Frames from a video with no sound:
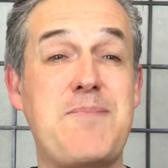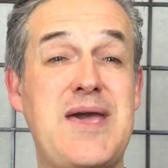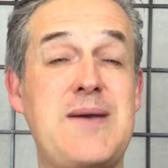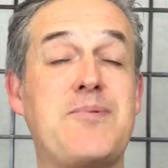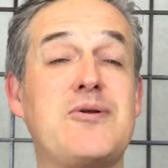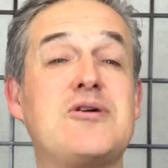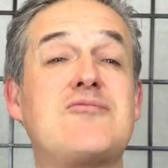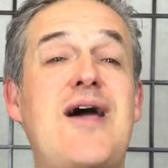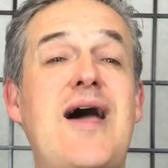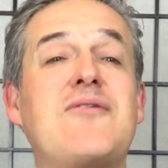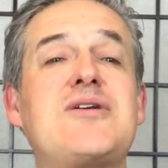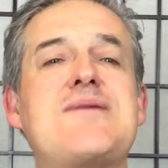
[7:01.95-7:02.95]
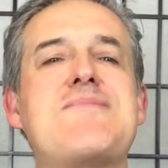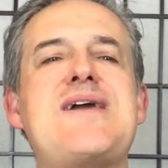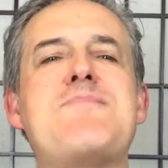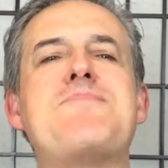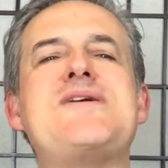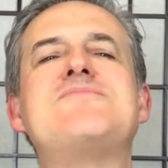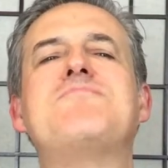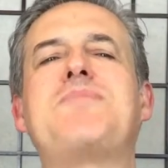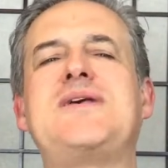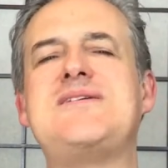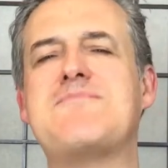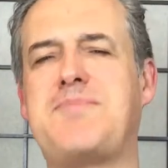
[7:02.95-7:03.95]
people around him. He
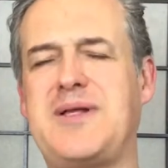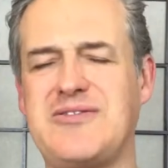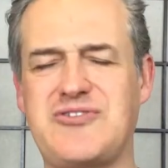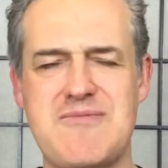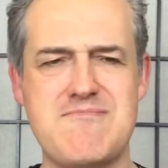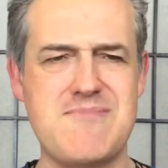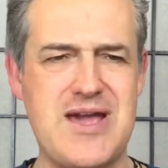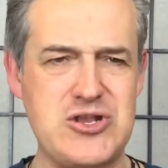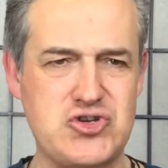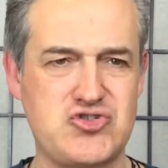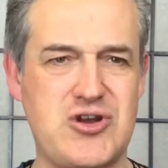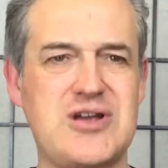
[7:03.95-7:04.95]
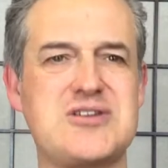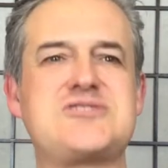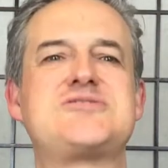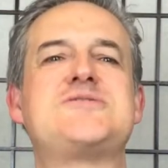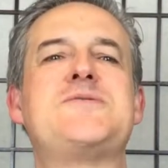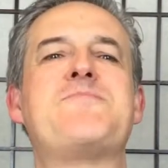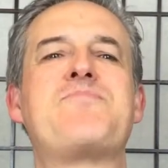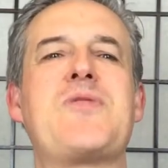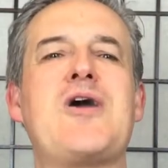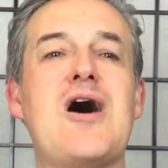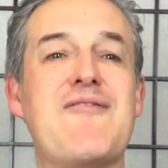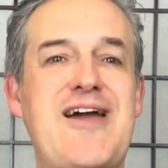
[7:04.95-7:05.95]
built a matrix
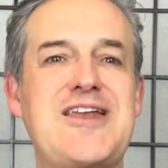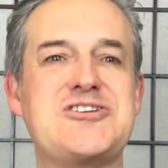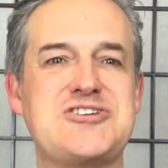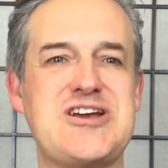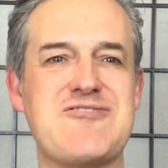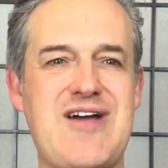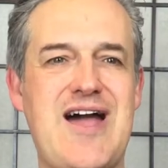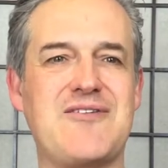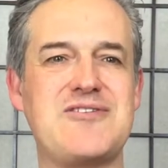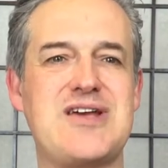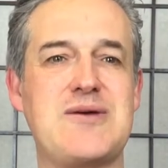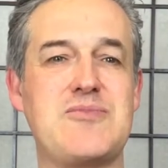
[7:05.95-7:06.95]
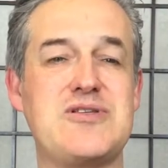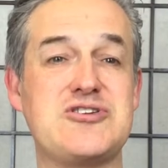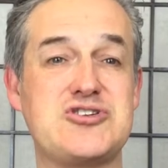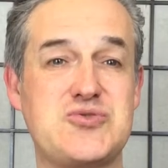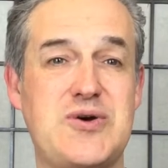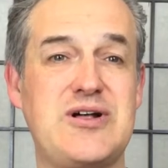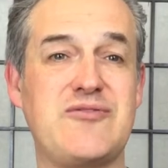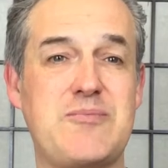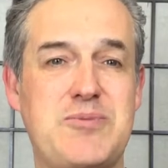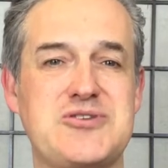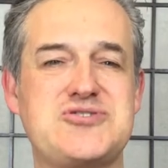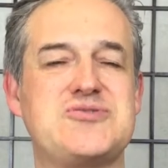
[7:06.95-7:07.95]
of energy around him with the 12
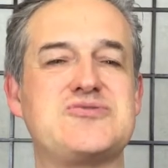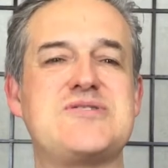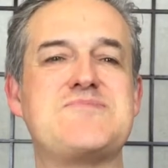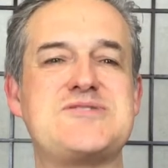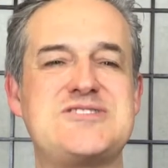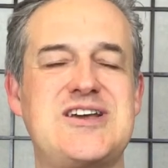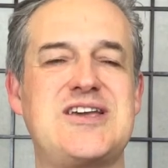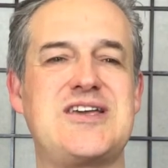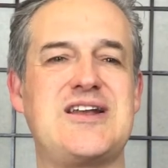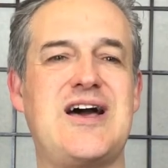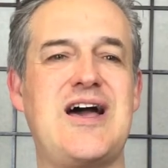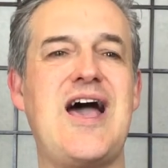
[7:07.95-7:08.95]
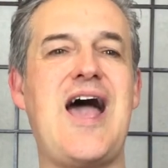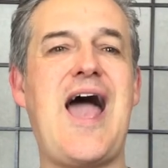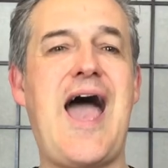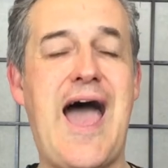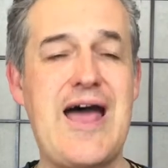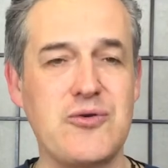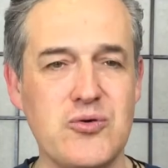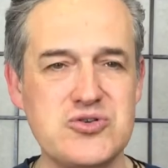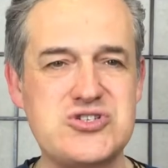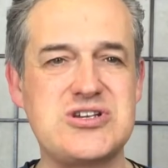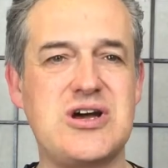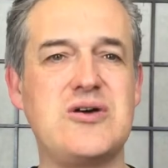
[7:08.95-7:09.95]
apostles in particular. And
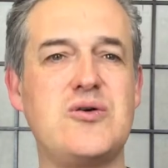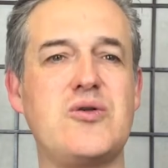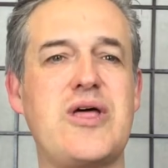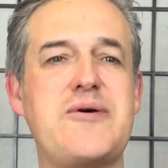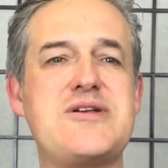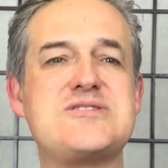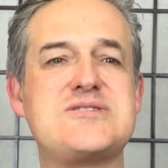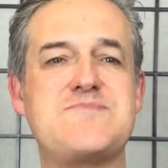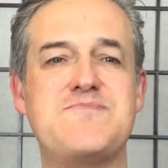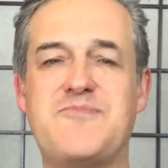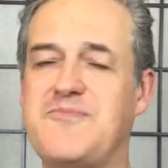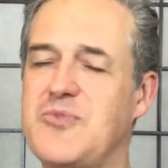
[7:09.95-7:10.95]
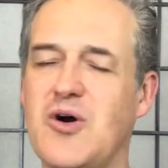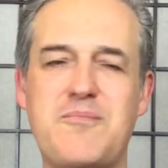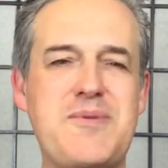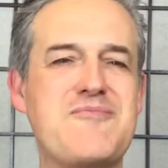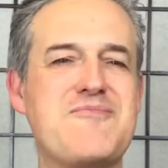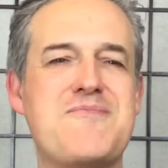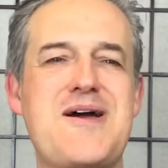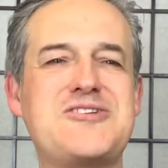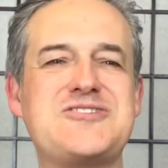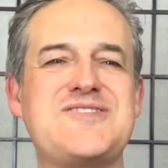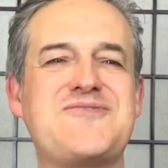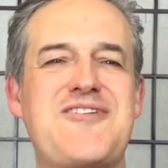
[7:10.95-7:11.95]
also, although it's not been
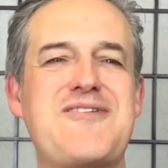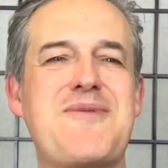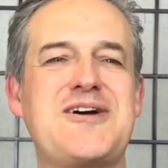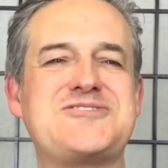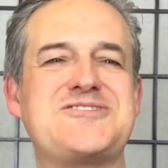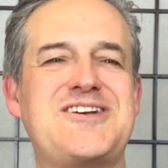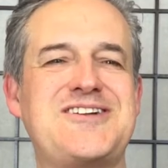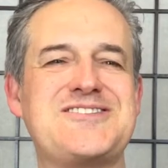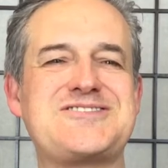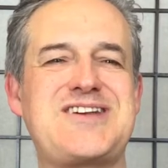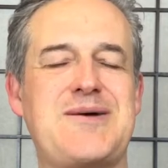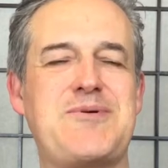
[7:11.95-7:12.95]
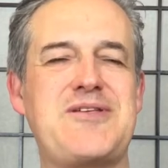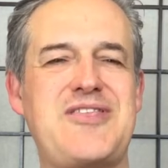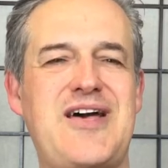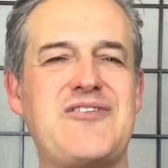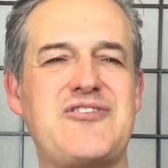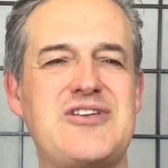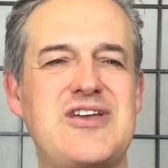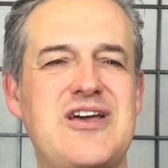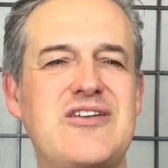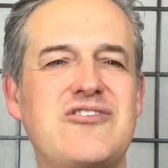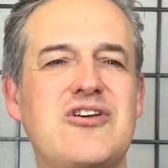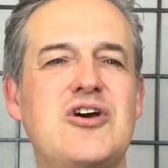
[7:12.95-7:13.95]
mentioned very much in the last couple of thousand
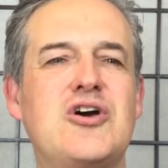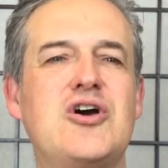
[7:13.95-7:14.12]
years,